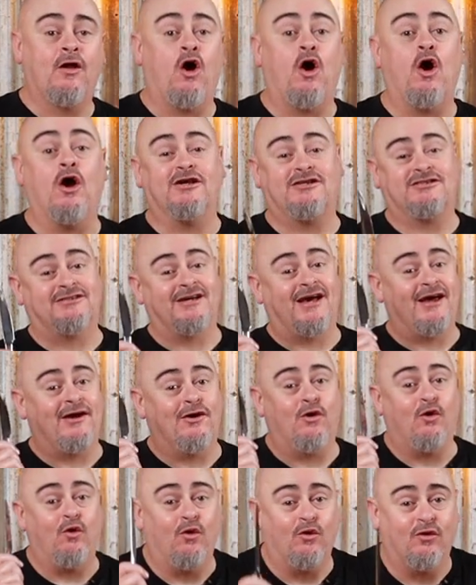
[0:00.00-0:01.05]
I say
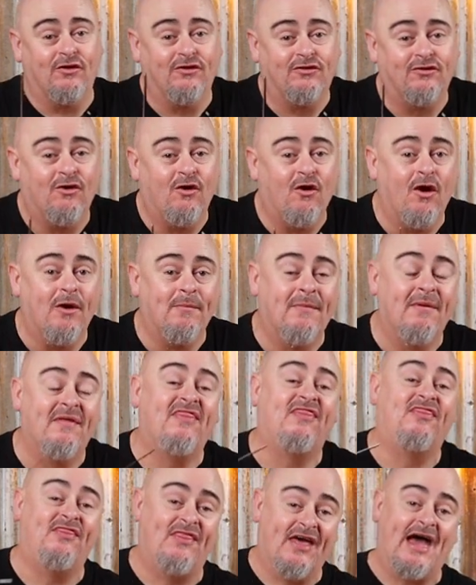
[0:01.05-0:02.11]
it all the time,
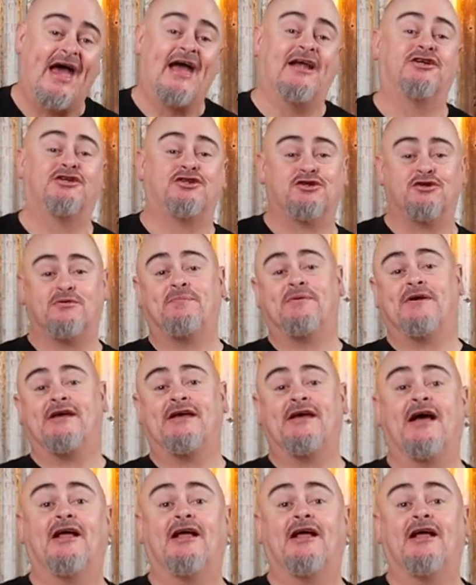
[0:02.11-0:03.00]
but that should be